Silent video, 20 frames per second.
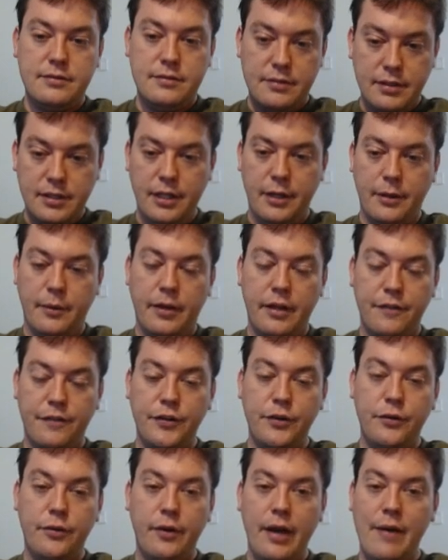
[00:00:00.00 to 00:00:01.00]

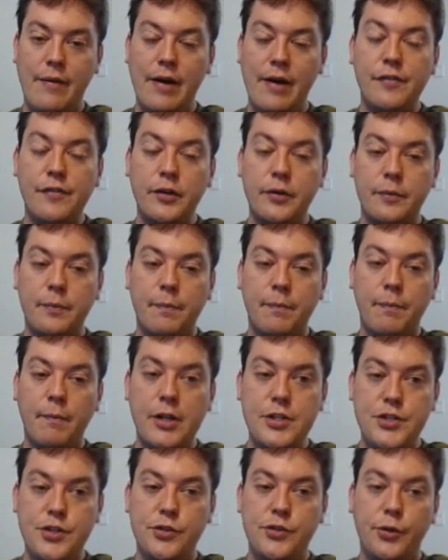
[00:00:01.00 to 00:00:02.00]
If however
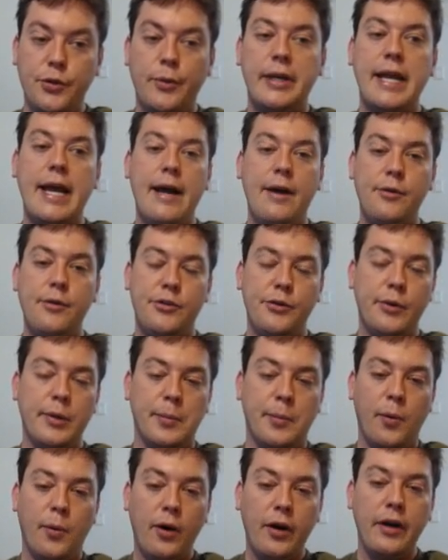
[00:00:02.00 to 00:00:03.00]
much you do it now, do
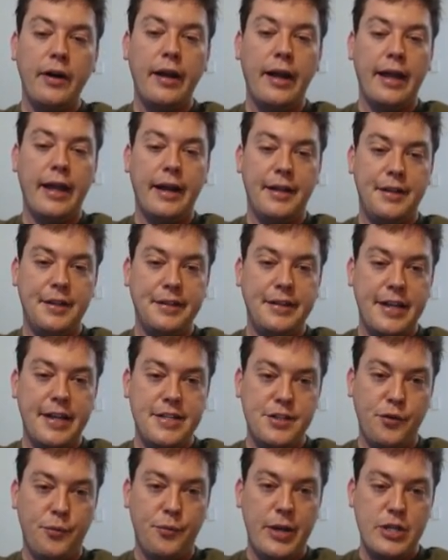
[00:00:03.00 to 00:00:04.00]
it more, and I think
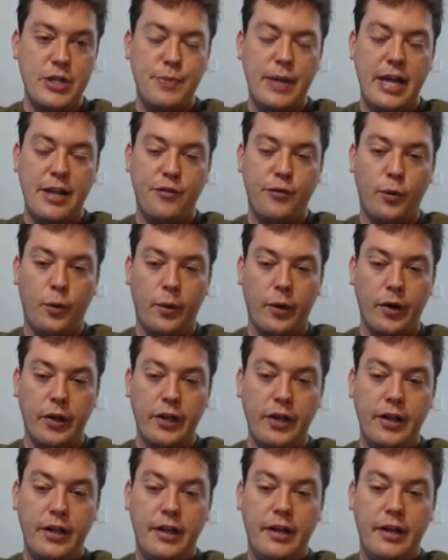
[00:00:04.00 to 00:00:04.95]
that's your best path forward.